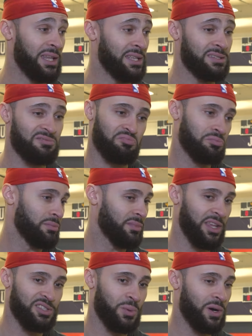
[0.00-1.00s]
And that's
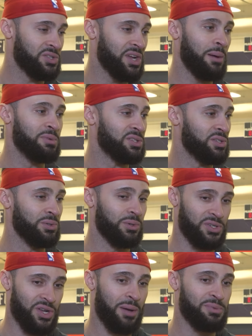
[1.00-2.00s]
what our job is to do.
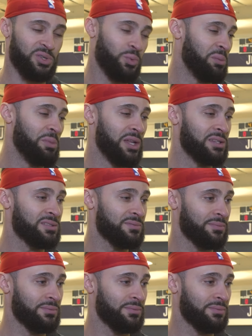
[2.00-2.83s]
Our job is to win minutes.